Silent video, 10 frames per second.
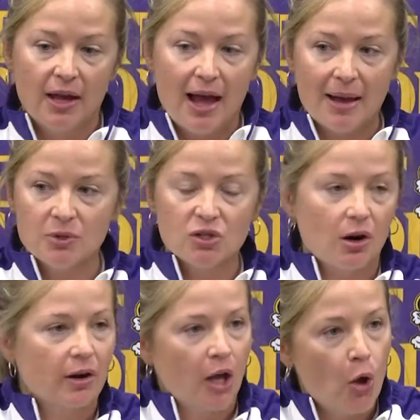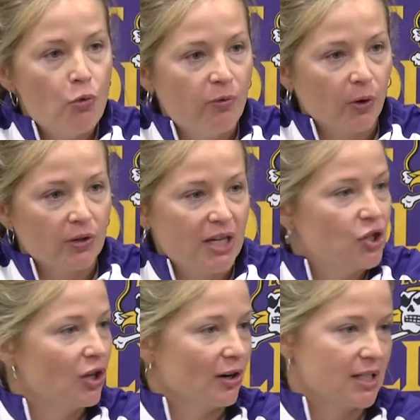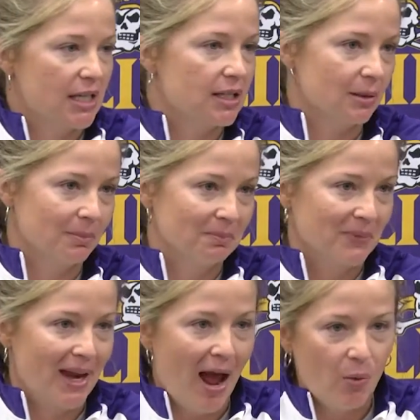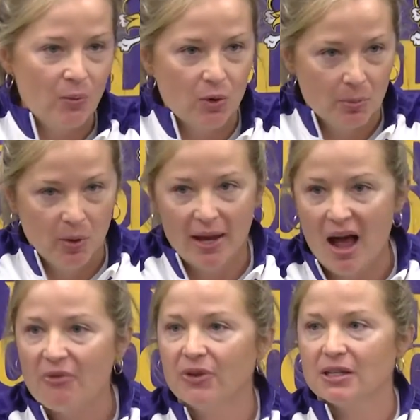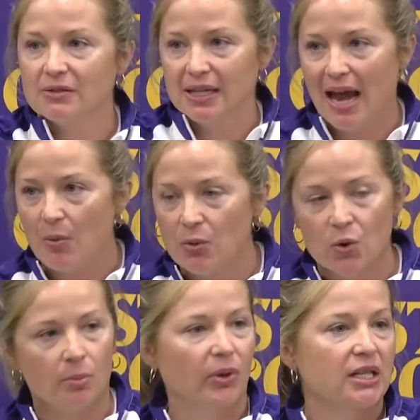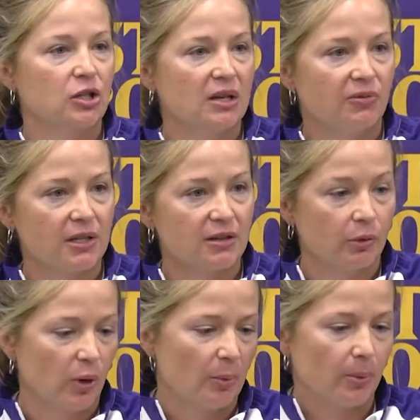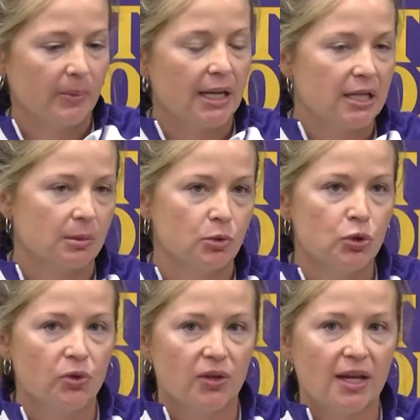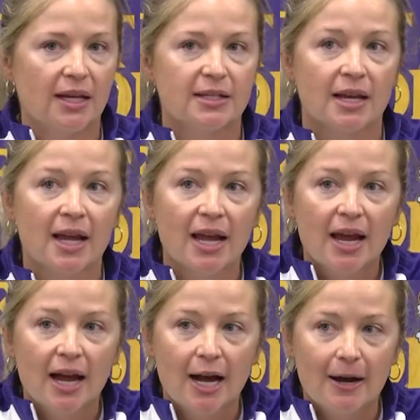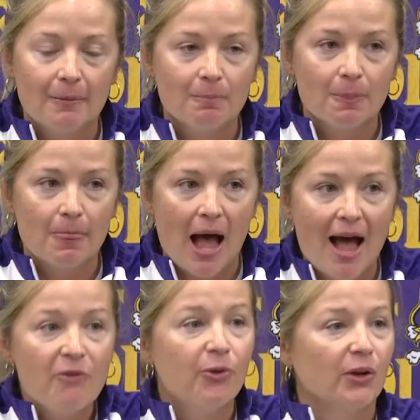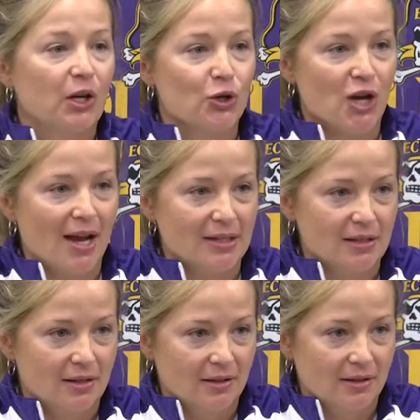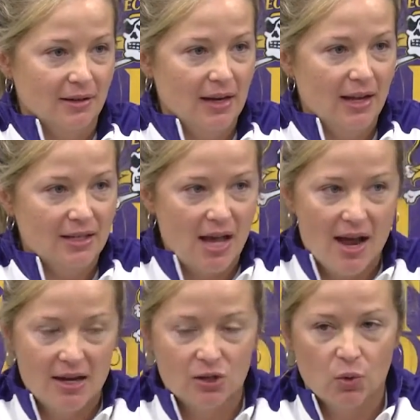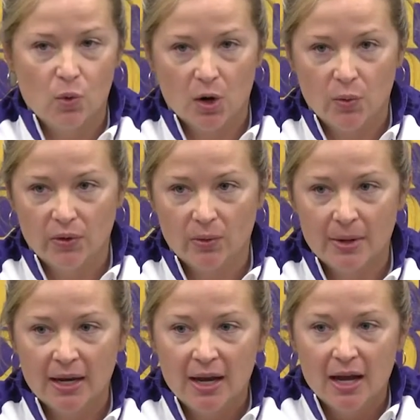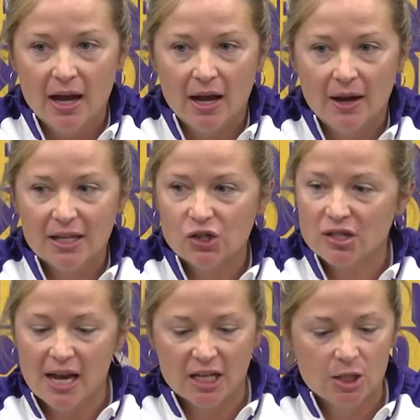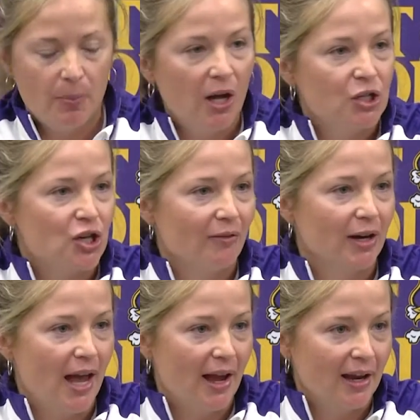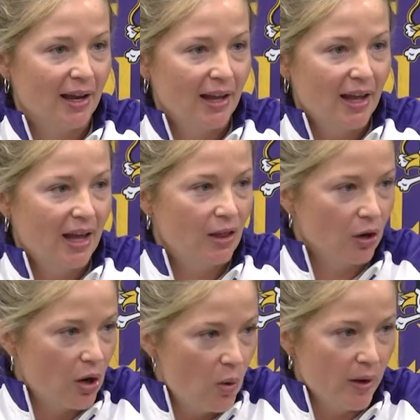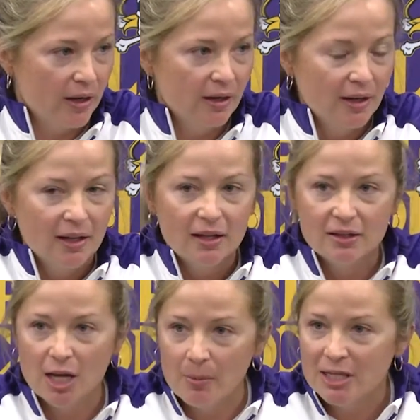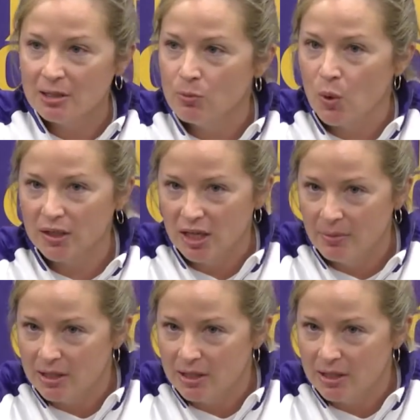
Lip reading: I'm starting over teaching our system and how we want to play offensively, how we want to play defensively. We're implementing some new things. I feel energized and excited to work with them. And it's just like a sponge every day. And they're going, tell me some more, tell me